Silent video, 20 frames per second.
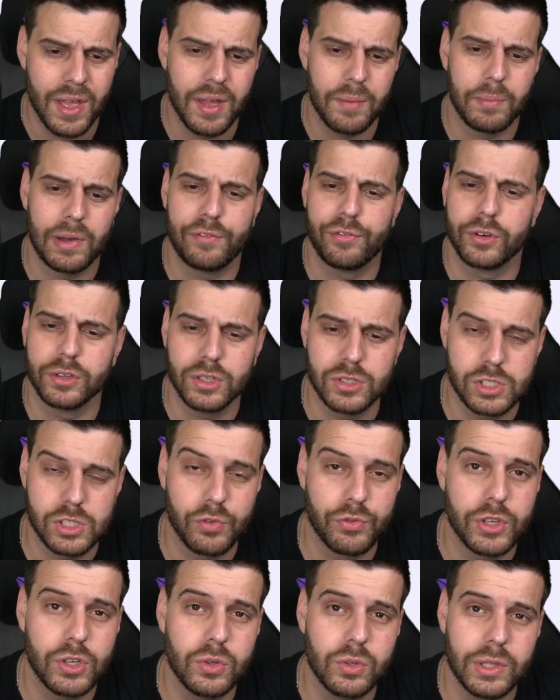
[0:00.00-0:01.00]
but for those
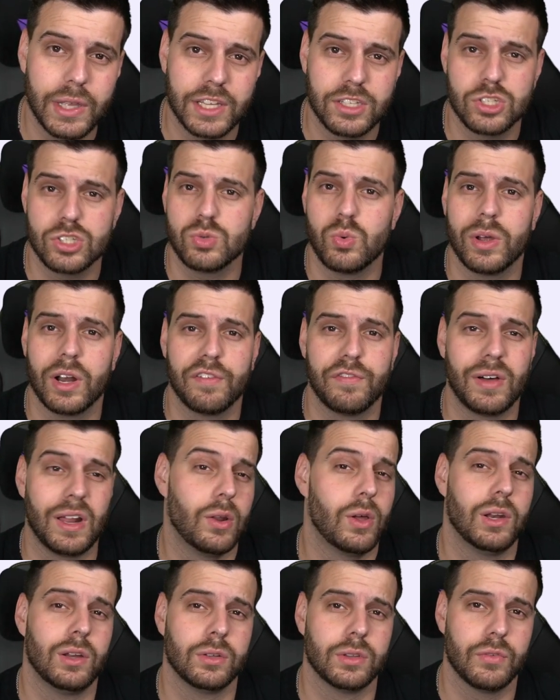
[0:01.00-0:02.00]
of you that just want to
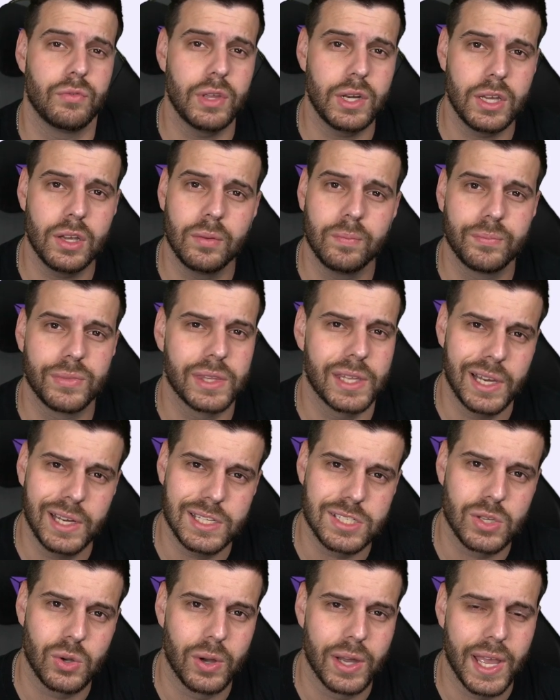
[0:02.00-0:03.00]
follow along the video, then
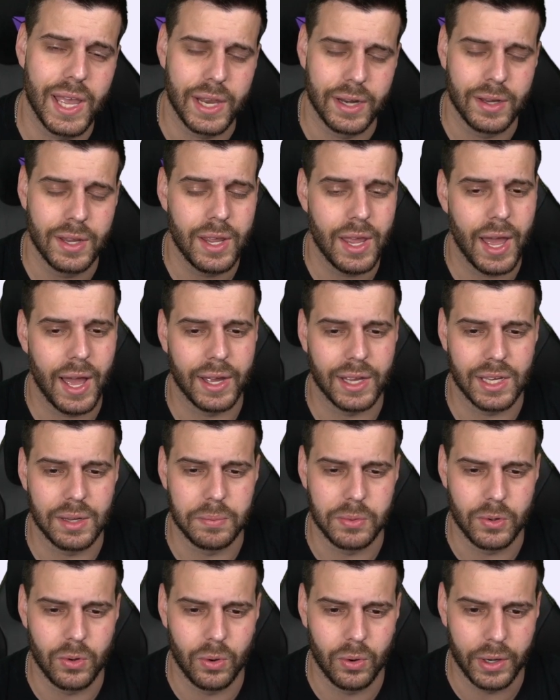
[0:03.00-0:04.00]
let's go ahead and
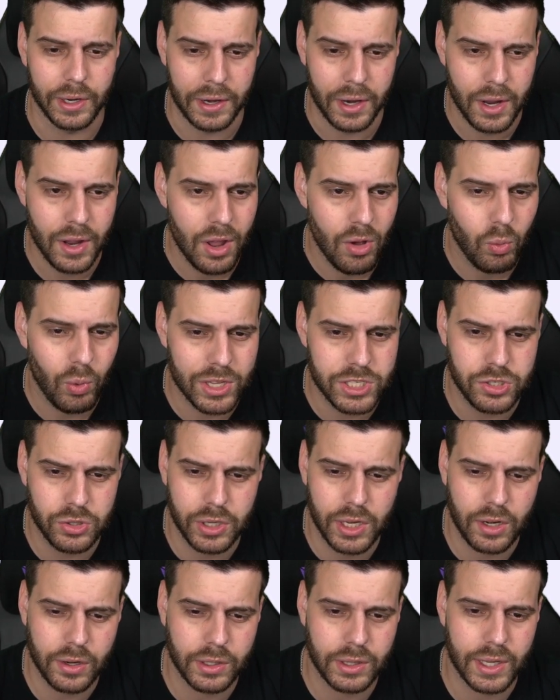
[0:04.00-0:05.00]
keep going. Once you're
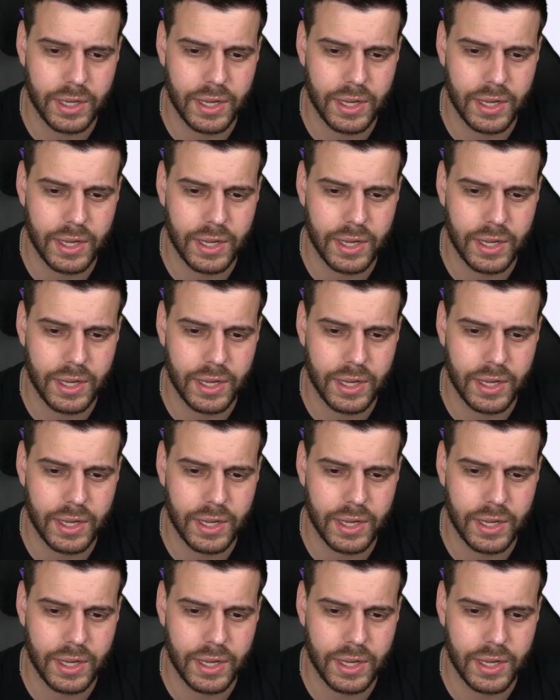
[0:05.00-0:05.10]
here in the